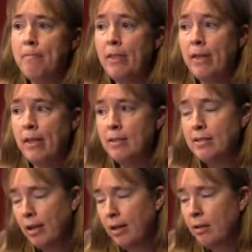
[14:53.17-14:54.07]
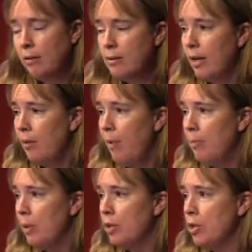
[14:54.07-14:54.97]
and the second
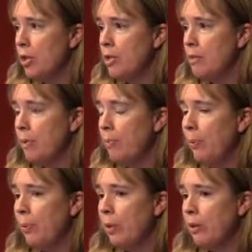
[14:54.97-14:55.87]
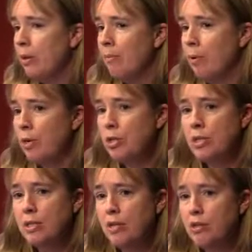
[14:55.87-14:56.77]
population is people who are at the
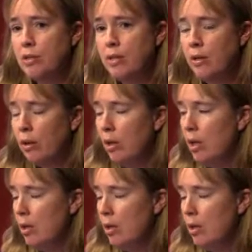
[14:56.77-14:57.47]
Immigration Detention Center.